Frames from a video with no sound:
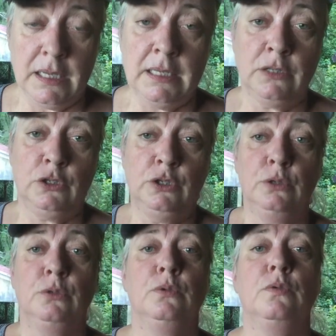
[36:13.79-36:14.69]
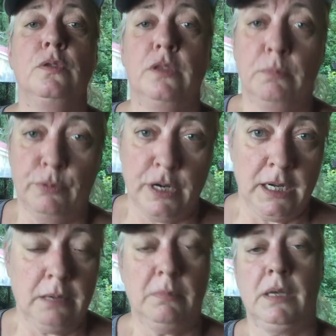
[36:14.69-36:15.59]
into the
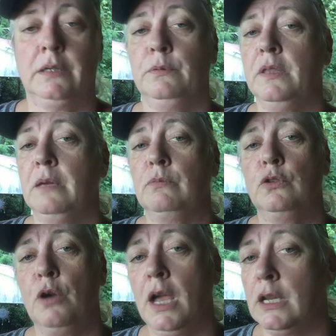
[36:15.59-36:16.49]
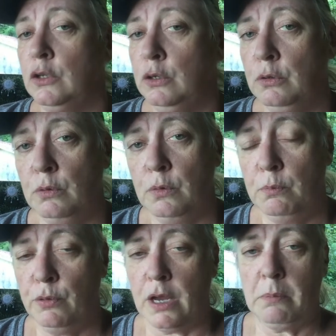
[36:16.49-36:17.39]
breeding mix with them trying to
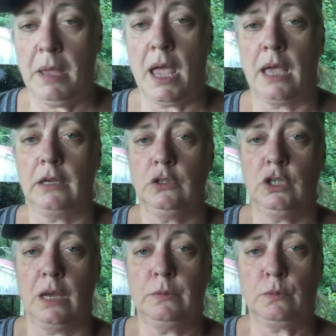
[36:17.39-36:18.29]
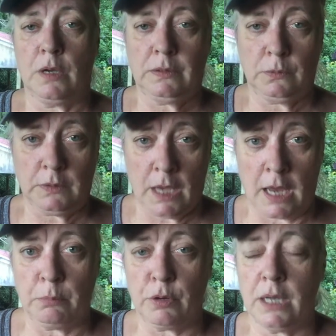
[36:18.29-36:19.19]
bring back James Russell's
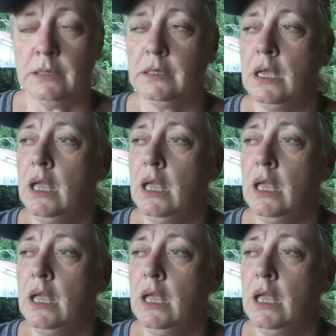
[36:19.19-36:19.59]
hybrids.